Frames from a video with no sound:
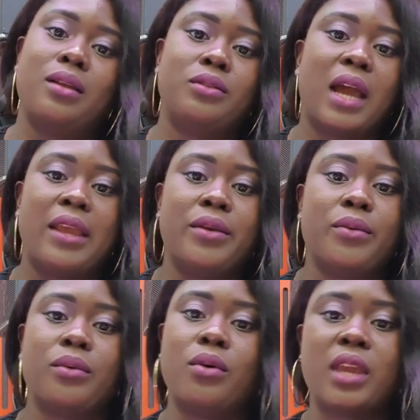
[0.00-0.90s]
are
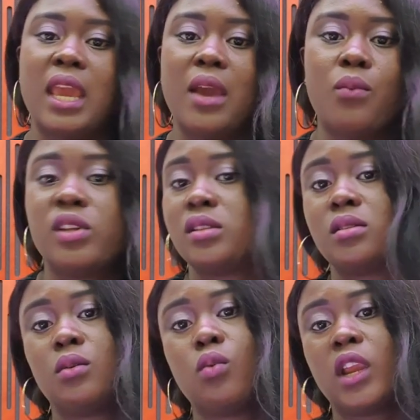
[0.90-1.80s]
you okay
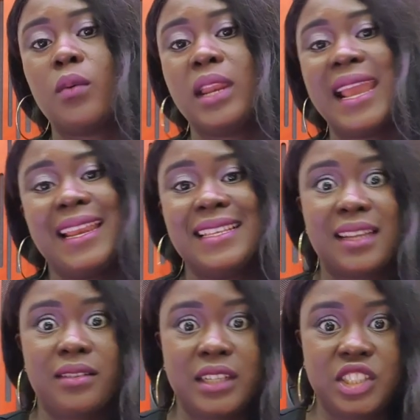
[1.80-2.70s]
with working with any
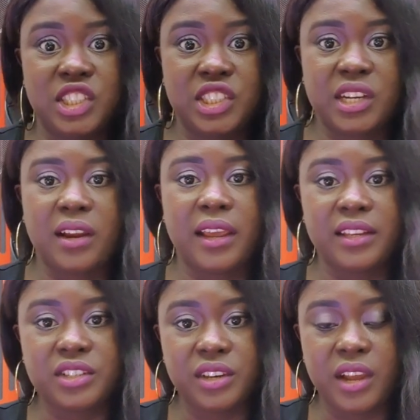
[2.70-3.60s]
sound
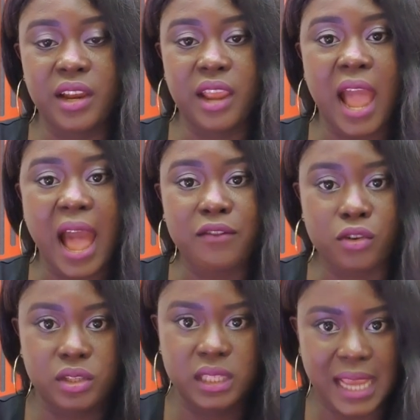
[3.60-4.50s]
engineer they have
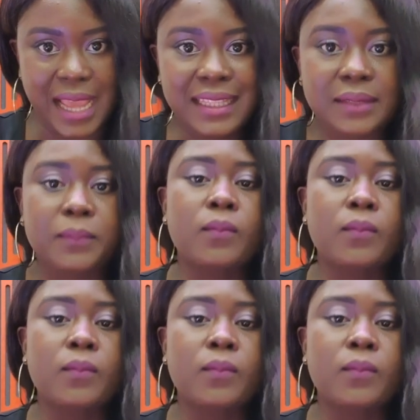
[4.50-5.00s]
on set?